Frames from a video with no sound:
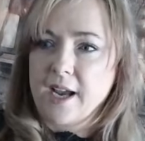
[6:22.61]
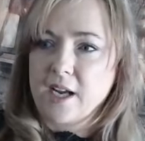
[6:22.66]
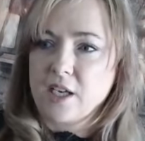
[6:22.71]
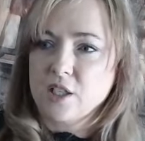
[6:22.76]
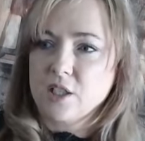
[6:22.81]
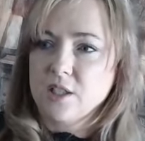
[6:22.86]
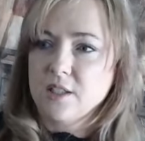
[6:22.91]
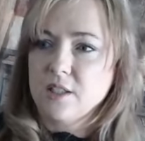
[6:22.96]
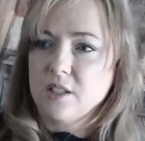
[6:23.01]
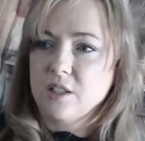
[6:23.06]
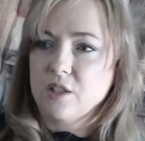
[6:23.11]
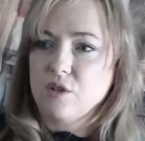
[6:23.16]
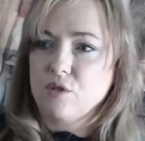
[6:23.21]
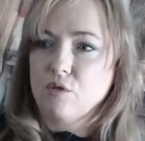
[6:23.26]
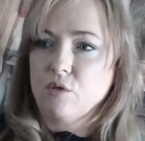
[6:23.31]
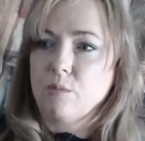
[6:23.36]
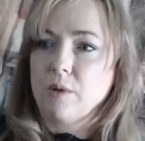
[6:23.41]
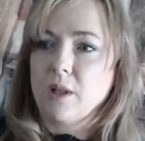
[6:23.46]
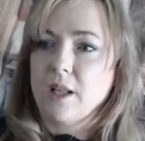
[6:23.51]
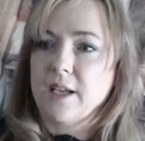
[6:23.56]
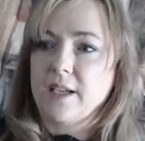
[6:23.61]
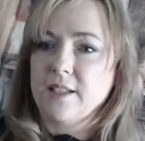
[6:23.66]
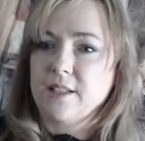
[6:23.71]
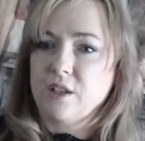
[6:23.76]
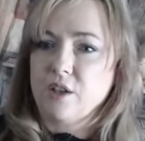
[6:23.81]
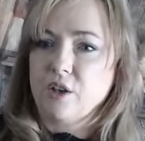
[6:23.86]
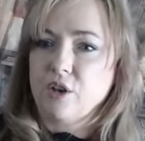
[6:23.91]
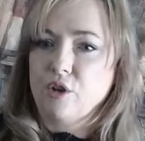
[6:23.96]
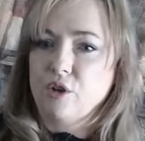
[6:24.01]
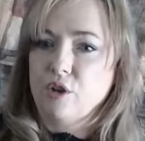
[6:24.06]
actions that took place
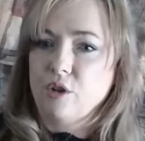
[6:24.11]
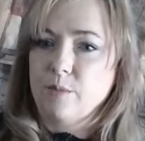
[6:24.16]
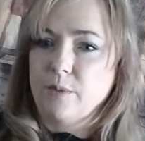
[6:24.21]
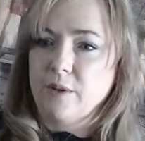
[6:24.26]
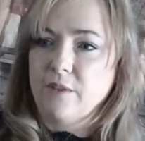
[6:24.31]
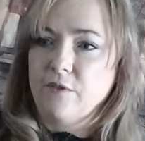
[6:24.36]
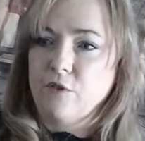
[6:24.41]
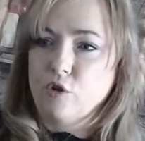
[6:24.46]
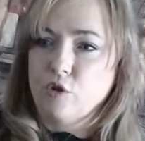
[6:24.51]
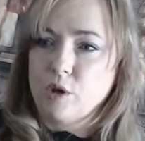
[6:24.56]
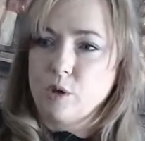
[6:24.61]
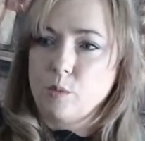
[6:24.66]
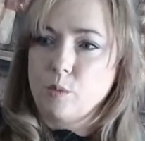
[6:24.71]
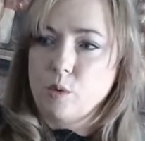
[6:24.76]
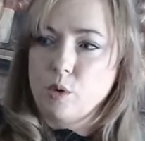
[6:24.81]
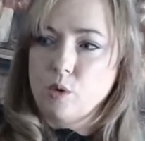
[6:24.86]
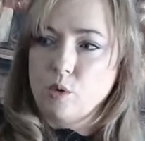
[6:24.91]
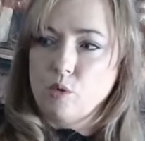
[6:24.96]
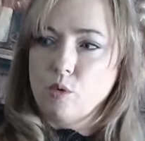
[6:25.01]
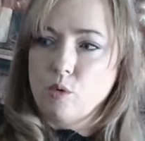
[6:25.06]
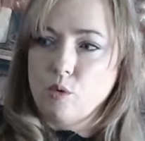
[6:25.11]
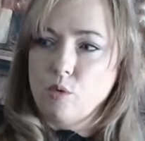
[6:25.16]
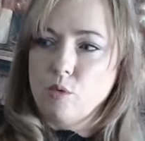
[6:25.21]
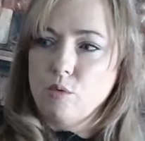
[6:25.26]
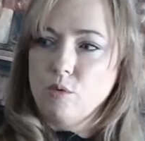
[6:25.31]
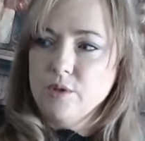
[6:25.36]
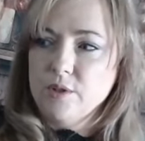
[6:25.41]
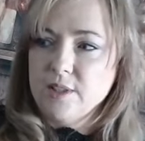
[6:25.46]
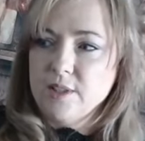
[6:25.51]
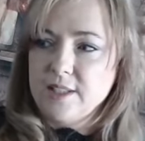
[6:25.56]
and occurred before it were all